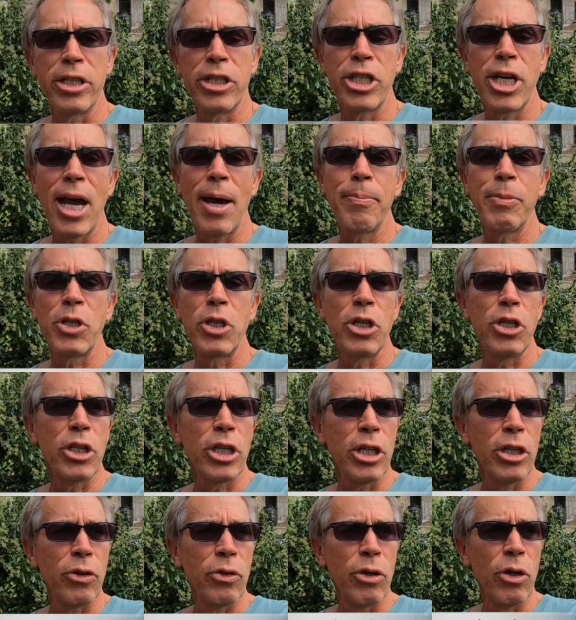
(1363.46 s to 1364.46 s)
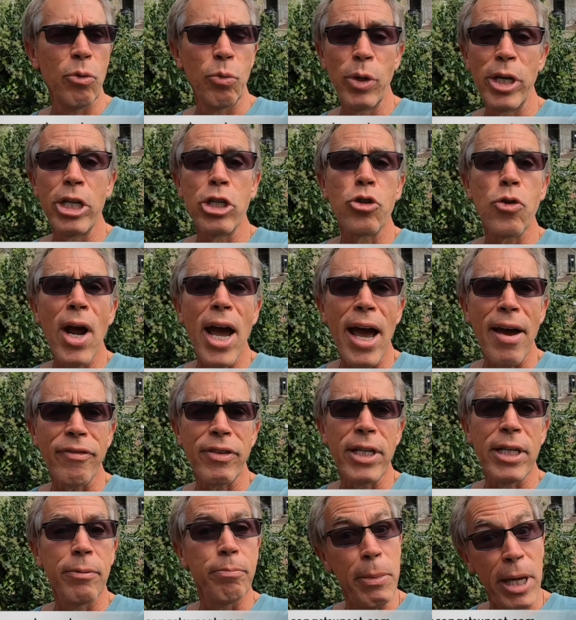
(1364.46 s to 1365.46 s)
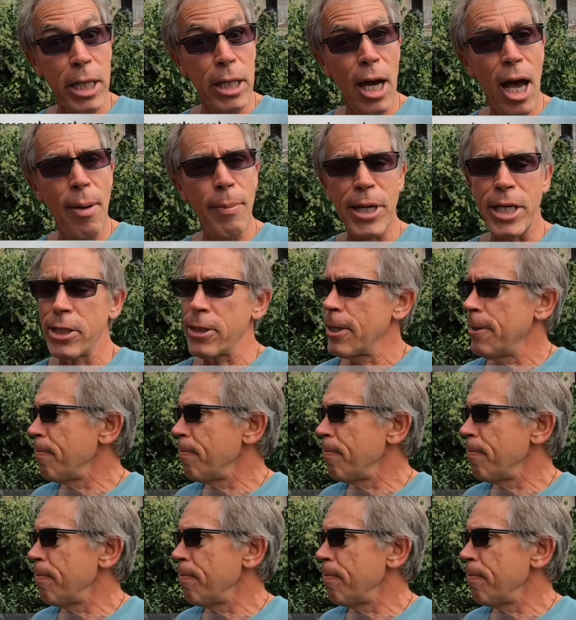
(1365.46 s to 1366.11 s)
chapter, you can read a draft and make comments.